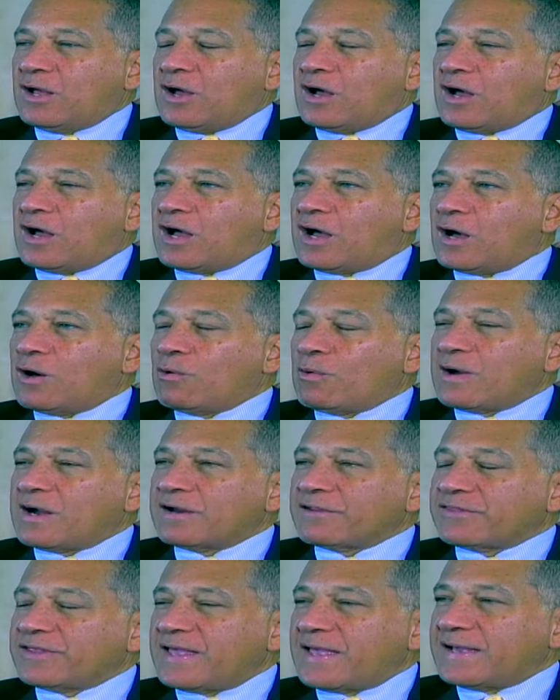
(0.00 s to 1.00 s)
how
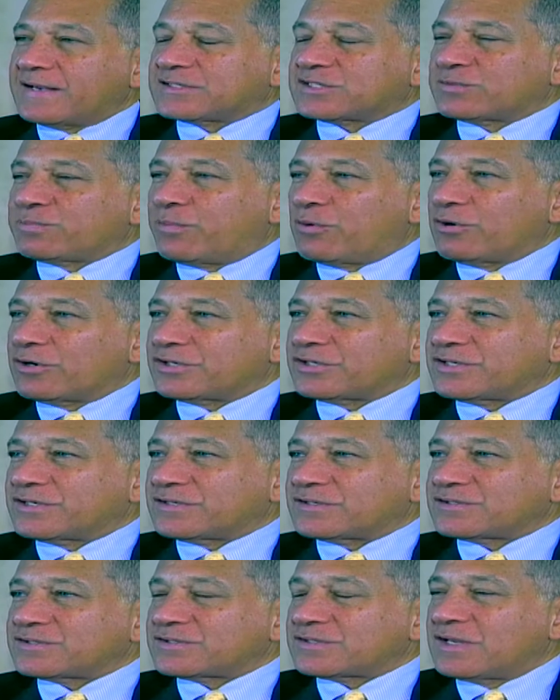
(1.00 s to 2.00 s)
are the
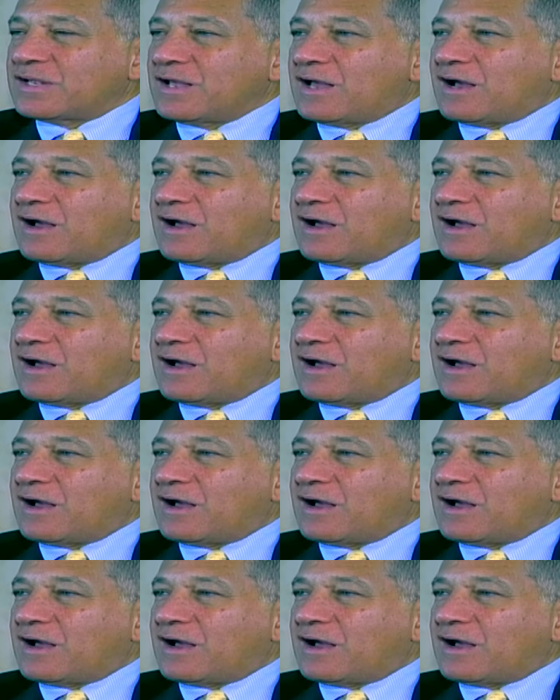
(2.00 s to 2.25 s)
exporters